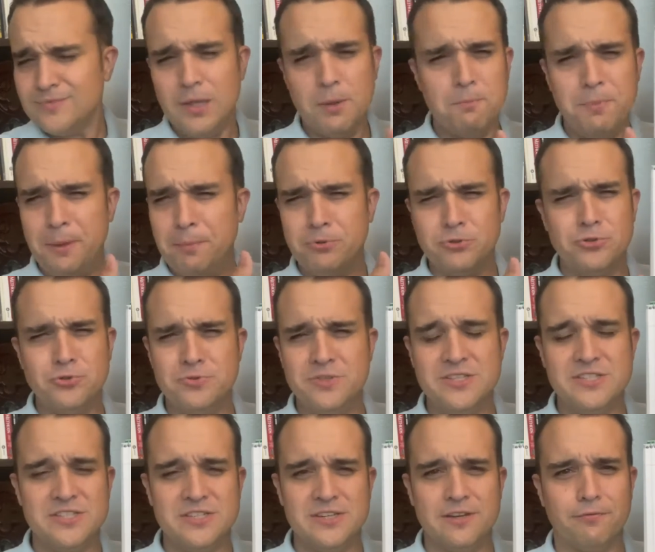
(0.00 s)
People do
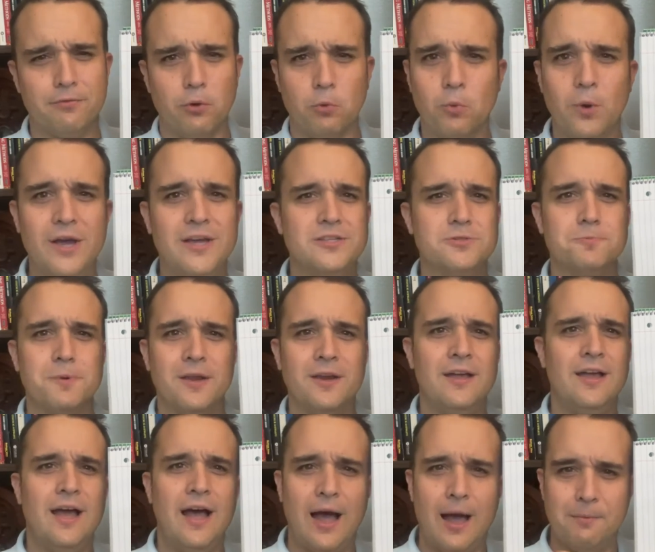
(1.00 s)
these in different ways, but
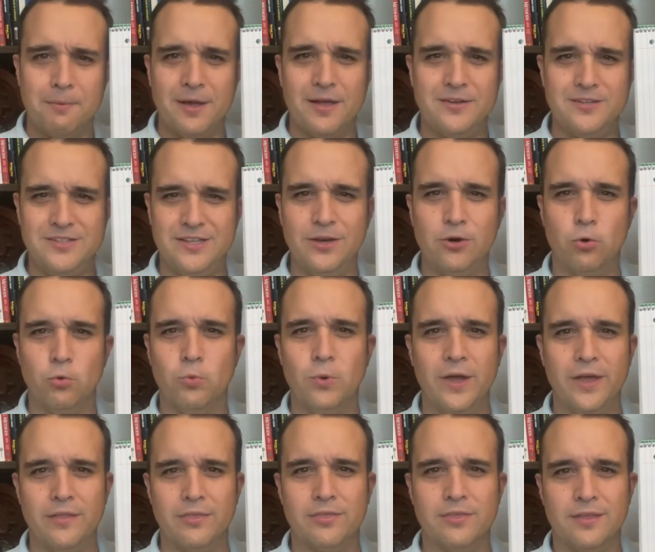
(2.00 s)
I'm going to deal
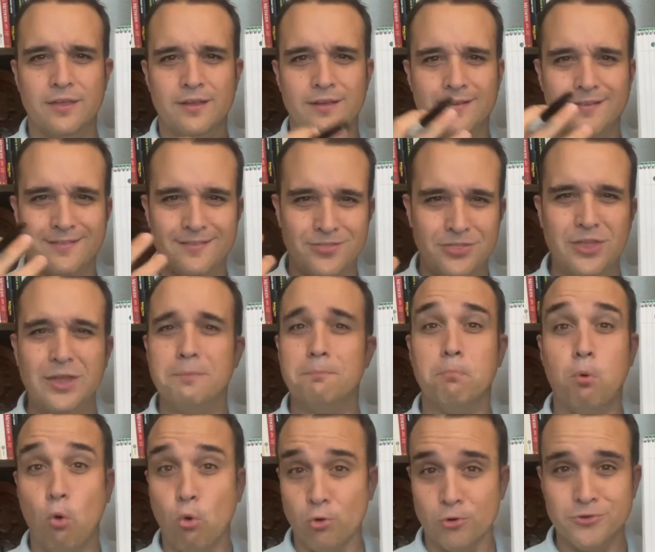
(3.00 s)
with the
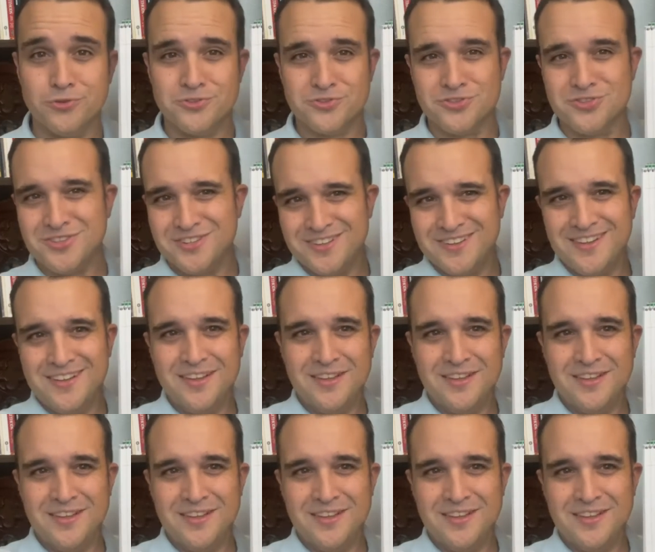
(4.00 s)
importance.